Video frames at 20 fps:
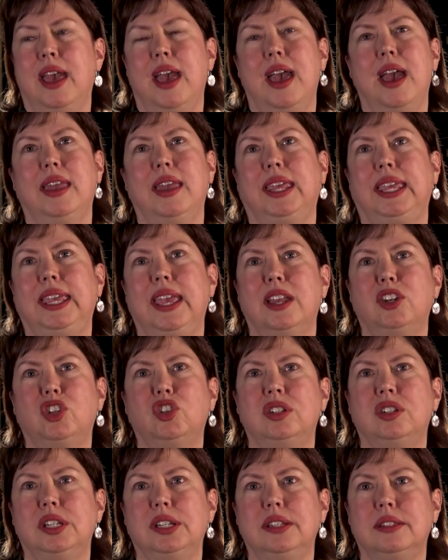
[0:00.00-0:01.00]
And again,
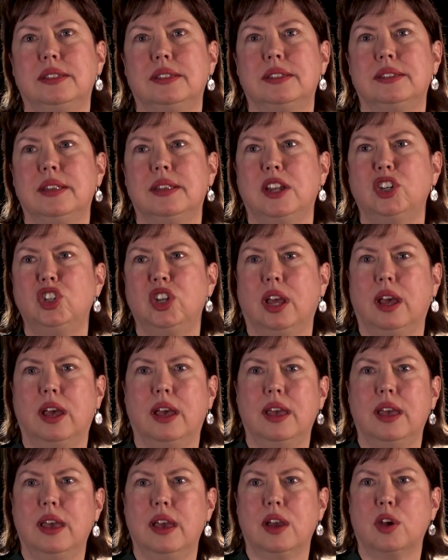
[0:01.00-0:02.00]
she's such a
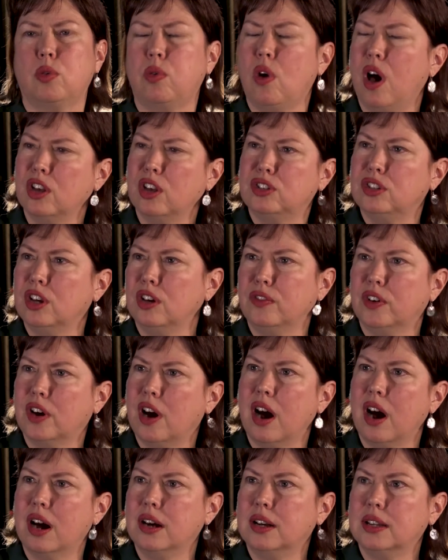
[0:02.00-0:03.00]

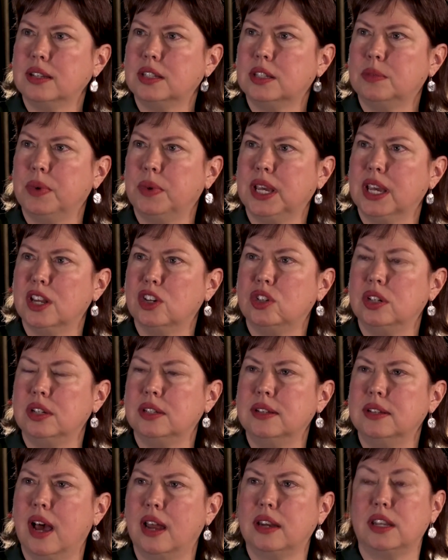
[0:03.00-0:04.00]
crossover artist because
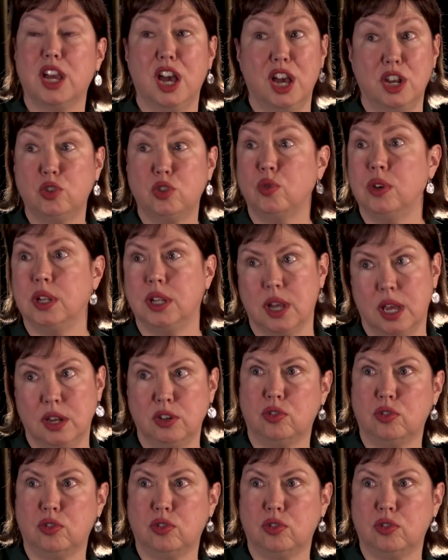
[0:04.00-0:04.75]
she's not country.